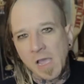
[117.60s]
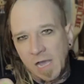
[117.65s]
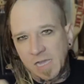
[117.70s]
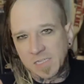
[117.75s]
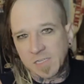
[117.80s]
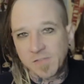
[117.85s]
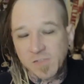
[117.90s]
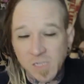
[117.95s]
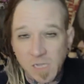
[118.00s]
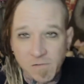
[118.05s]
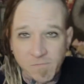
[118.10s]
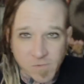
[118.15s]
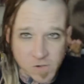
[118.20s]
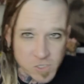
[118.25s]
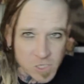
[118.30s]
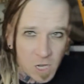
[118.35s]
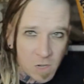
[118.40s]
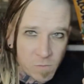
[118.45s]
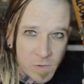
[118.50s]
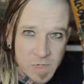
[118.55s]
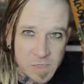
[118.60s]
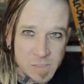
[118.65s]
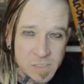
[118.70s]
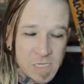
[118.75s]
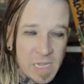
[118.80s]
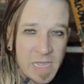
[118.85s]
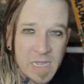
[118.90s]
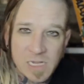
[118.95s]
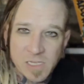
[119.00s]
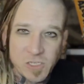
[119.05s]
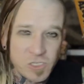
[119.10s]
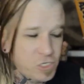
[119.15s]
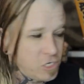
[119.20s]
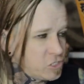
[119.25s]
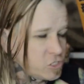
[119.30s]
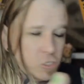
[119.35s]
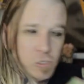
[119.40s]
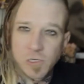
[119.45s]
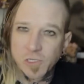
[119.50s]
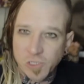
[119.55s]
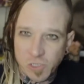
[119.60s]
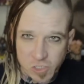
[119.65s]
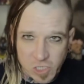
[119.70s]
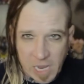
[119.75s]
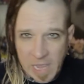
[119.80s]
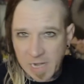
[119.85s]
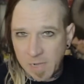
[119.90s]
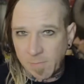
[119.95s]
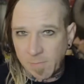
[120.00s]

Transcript: as I said, for John Wayne is Dead, it's just Chris Jett and